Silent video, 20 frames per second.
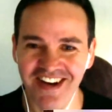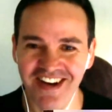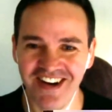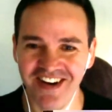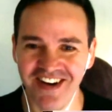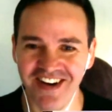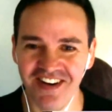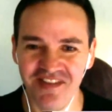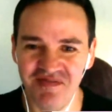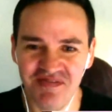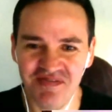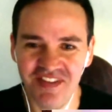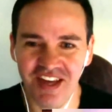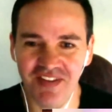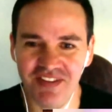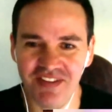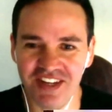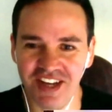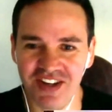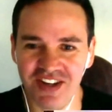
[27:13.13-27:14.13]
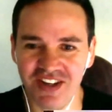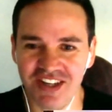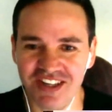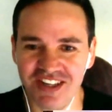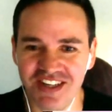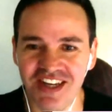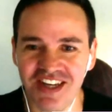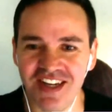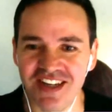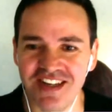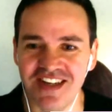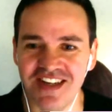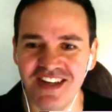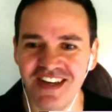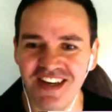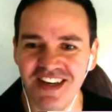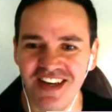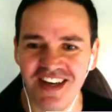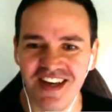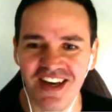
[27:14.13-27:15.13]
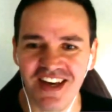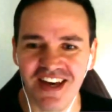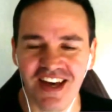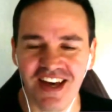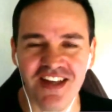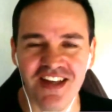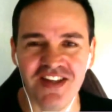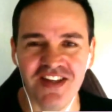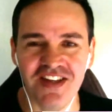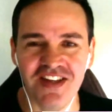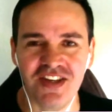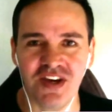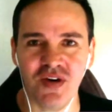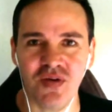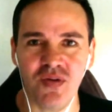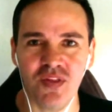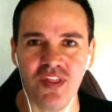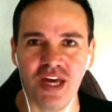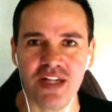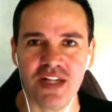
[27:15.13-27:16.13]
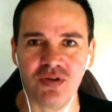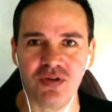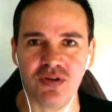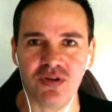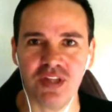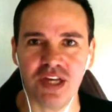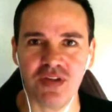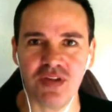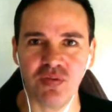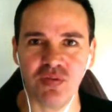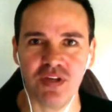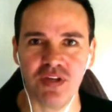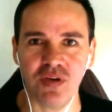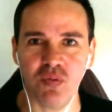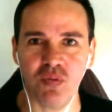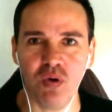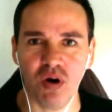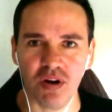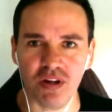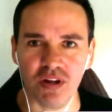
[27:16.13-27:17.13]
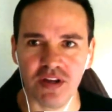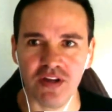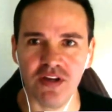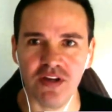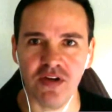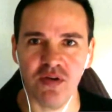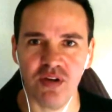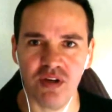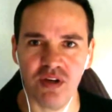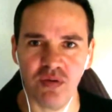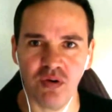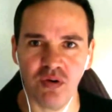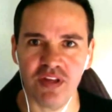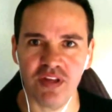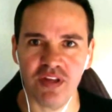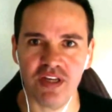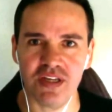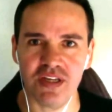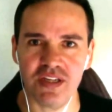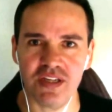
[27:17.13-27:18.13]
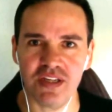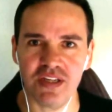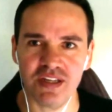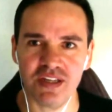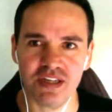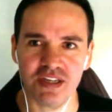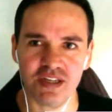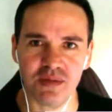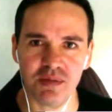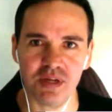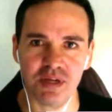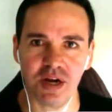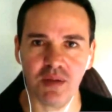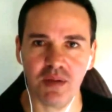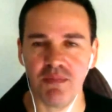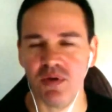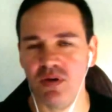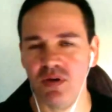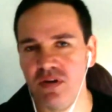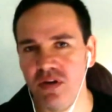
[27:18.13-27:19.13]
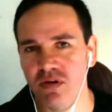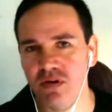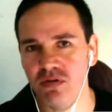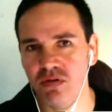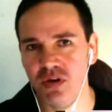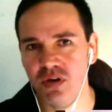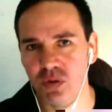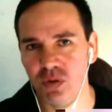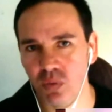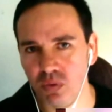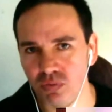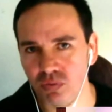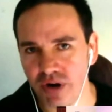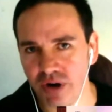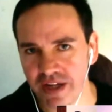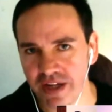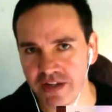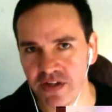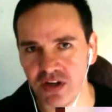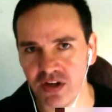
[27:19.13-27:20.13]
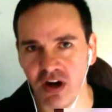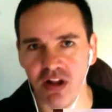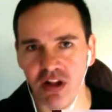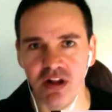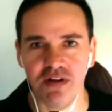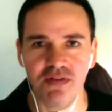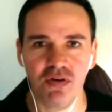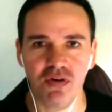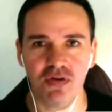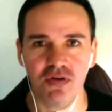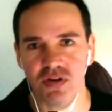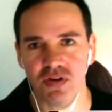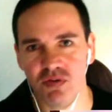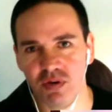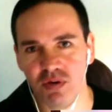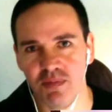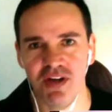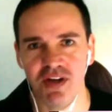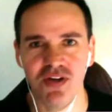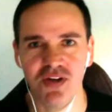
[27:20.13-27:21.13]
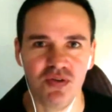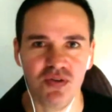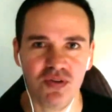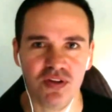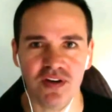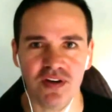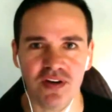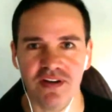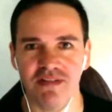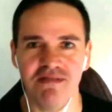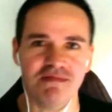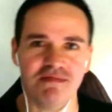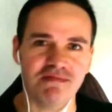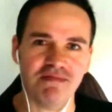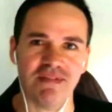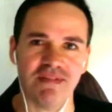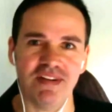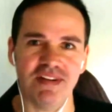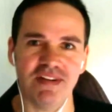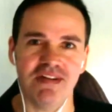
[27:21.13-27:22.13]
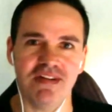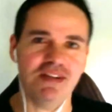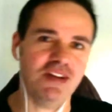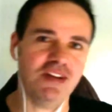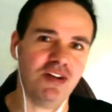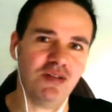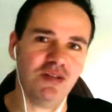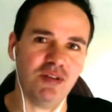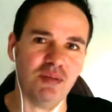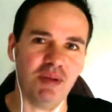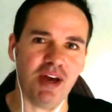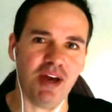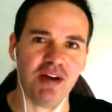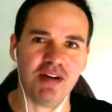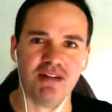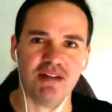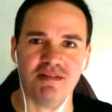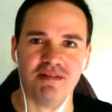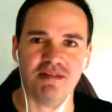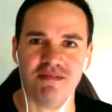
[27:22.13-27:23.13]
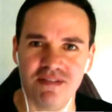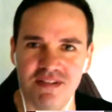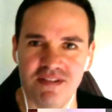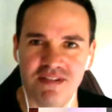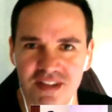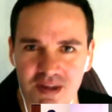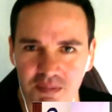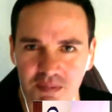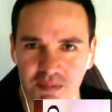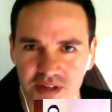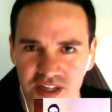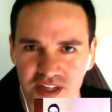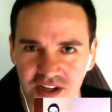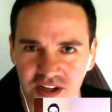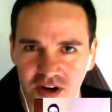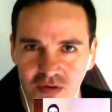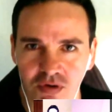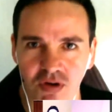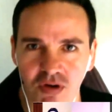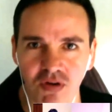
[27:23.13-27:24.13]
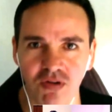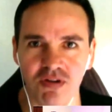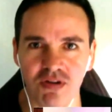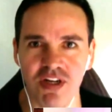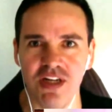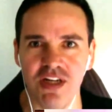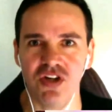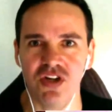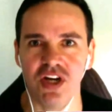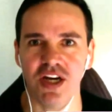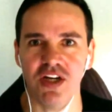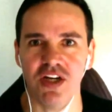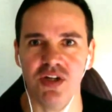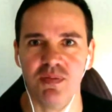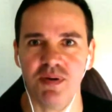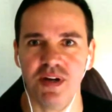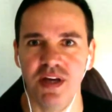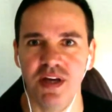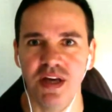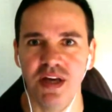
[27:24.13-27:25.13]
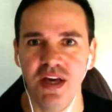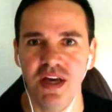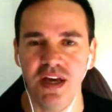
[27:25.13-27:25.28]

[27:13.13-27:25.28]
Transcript: I haven't touched it since. So that's what you want. You want these systems set up. You will reconcile it, of course. You want to make sure that, you know, the amount, something didn't go wrong or didn't change. But